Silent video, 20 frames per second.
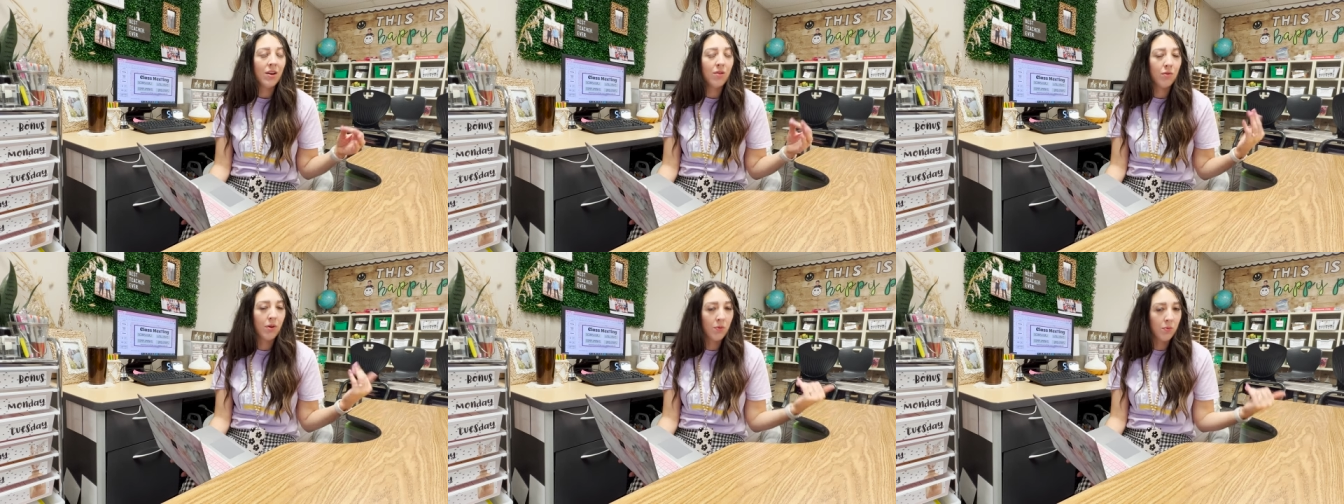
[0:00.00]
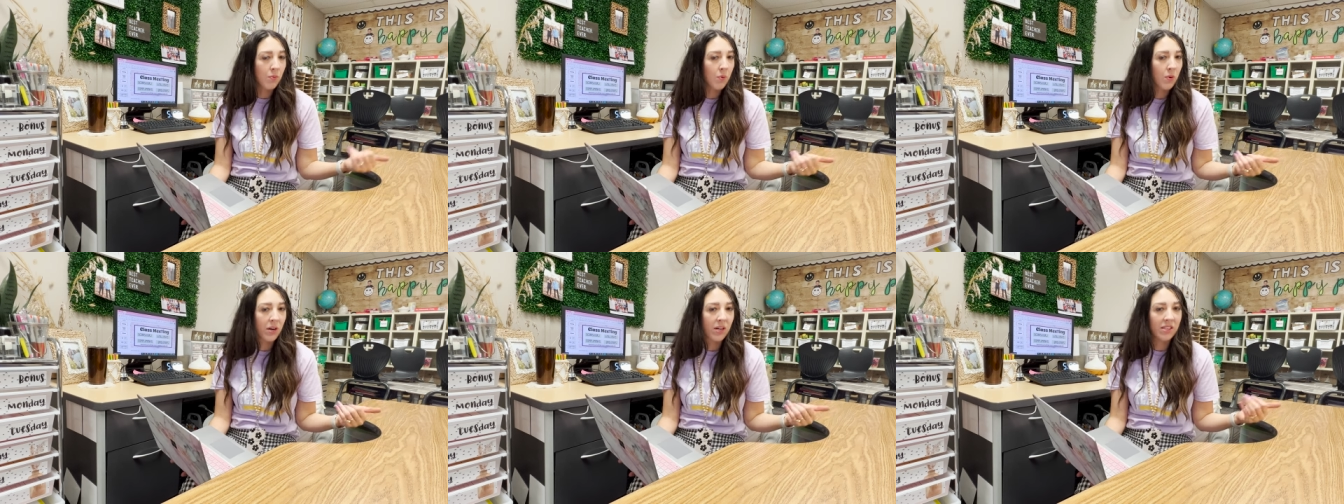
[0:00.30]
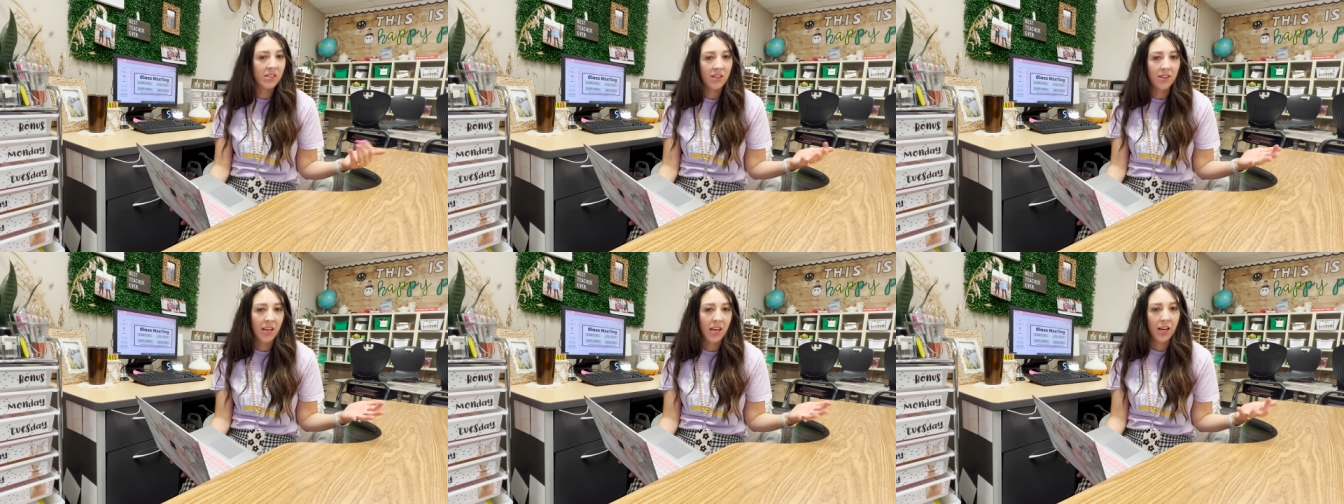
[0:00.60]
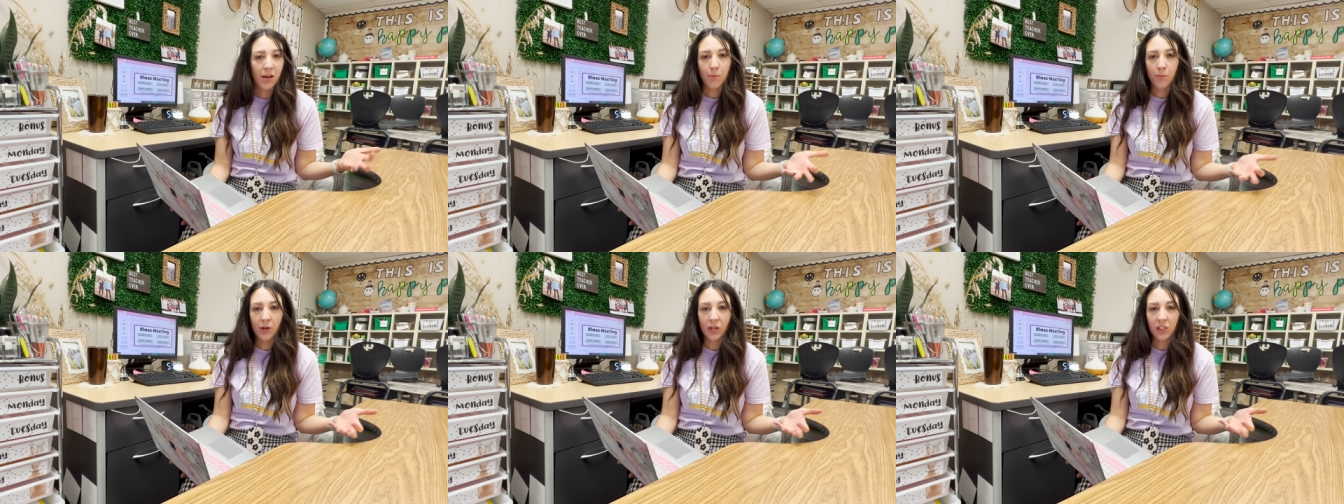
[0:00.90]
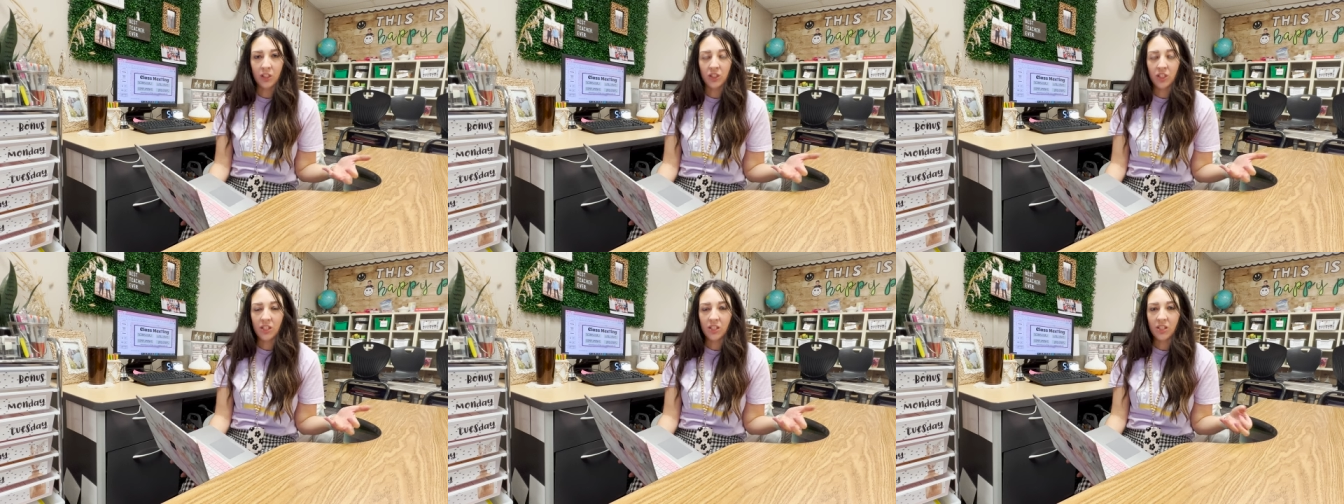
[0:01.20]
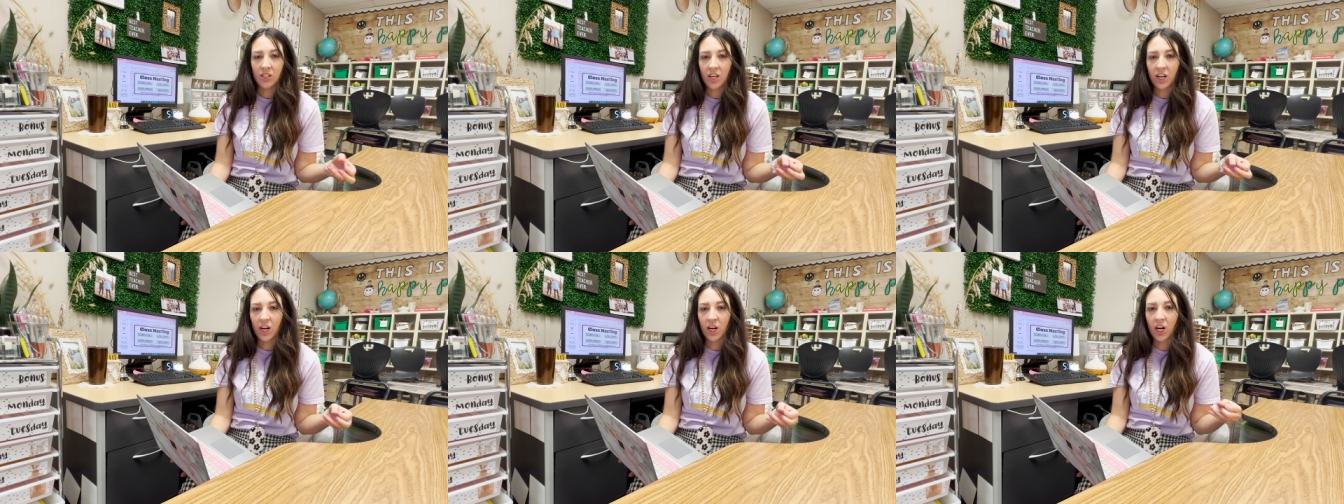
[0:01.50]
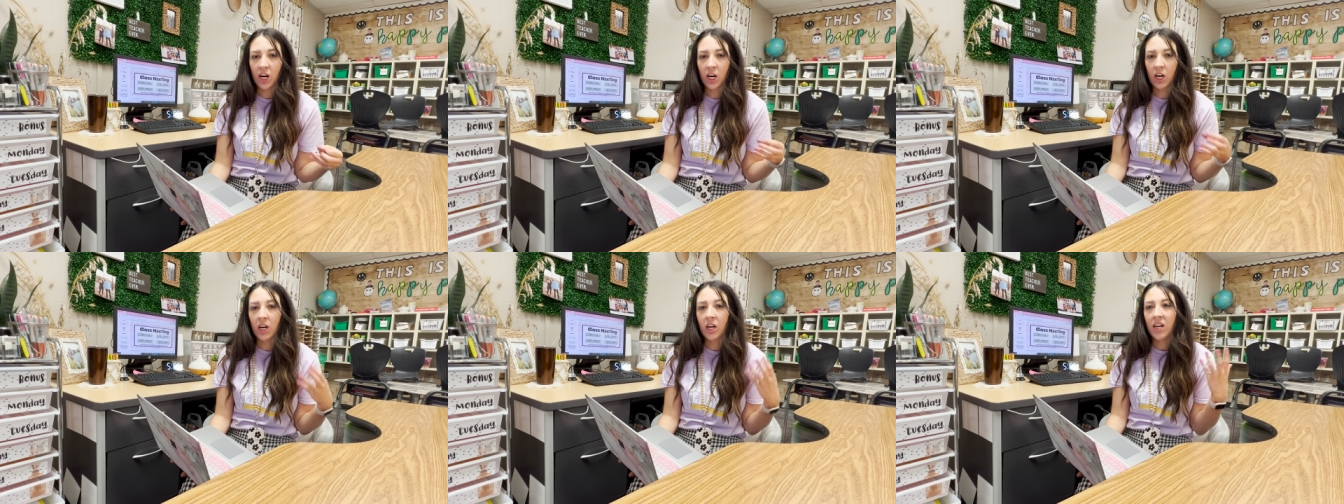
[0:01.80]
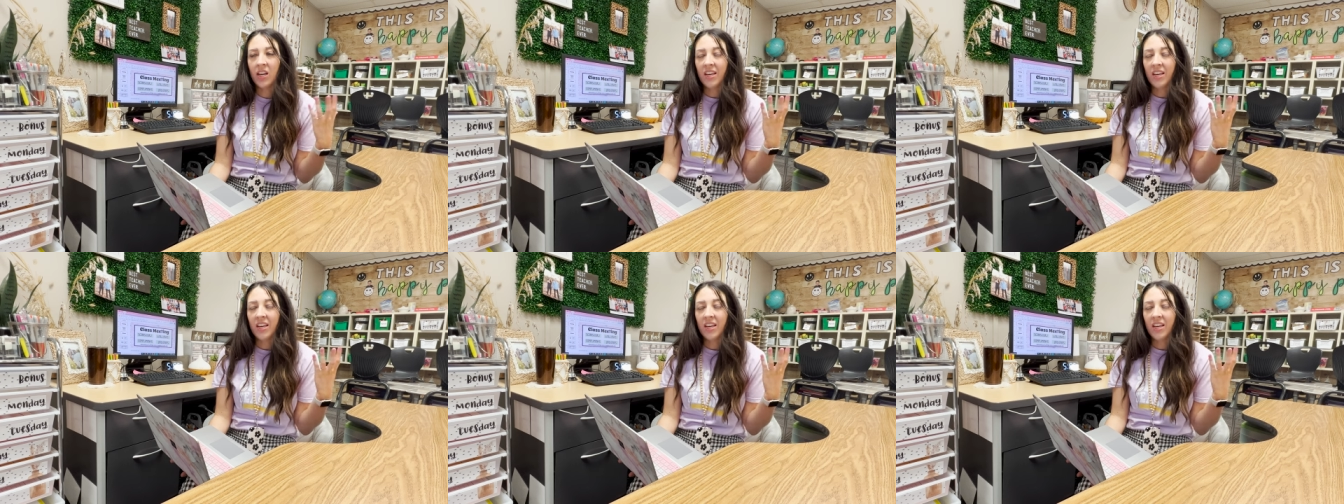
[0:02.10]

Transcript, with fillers: rewards that they can purchase that are